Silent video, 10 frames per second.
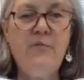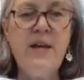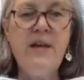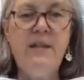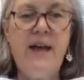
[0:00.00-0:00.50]

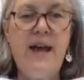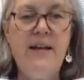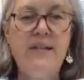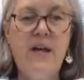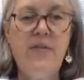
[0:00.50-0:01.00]
3
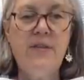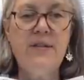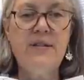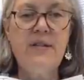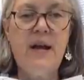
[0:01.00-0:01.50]
legs on
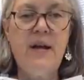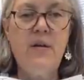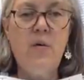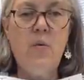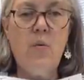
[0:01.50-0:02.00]
this
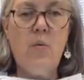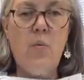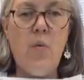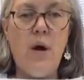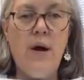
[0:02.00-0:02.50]
side.
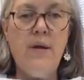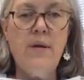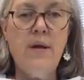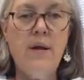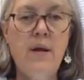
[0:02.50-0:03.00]

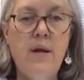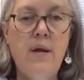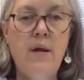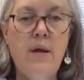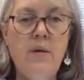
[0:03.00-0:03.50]
1,
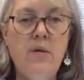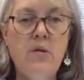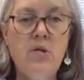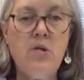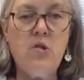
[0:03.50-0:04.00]

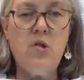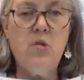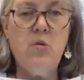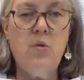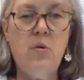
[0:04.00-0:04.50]

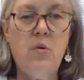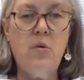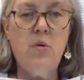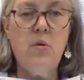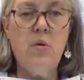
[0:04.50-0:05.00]
2,
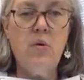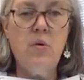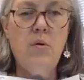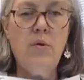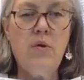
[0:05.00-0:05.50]

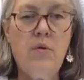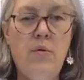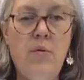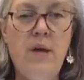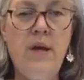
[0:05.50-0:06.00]

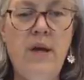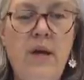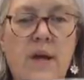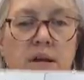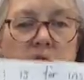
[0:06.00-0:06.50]
3.
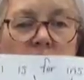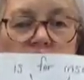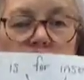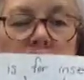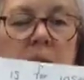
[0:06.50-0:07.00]

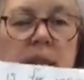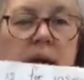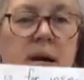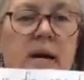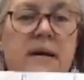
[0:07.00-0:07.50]
Straight
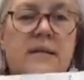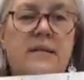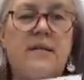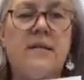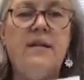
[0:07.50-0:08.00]
lines.
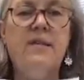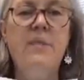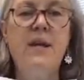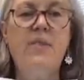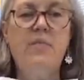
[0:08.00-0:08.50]
Let's
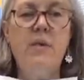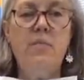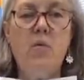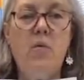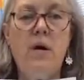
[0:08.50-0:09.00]
make 3
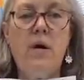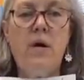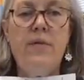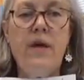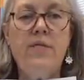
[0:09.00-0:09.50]
more
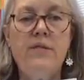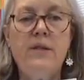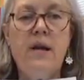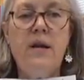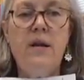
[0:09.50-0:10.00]
on the other
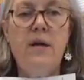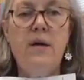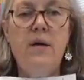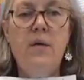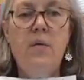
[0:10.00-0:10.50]
side.
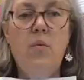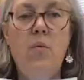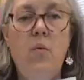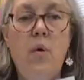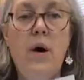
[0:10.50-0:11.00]

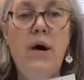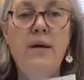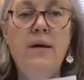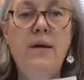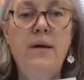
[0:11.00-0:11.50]
1,